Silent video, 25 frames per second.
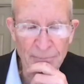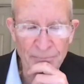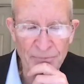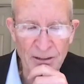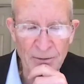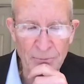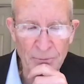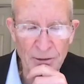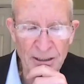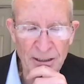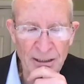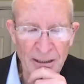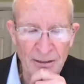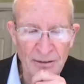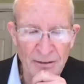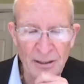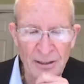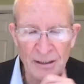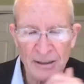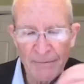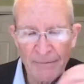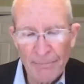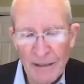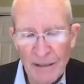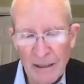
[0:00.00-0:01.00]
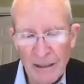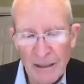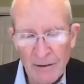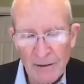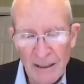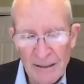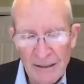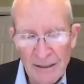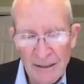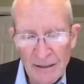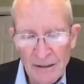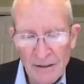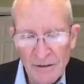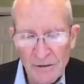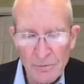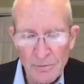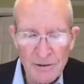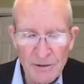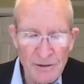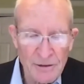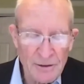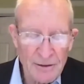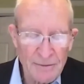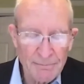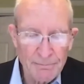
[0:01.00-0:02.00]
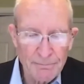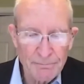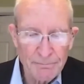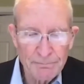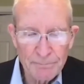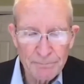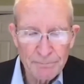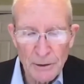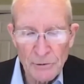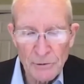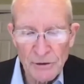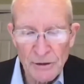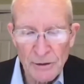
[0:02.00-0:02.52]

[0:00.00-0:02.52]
If we can't think of better ideas, we should impose a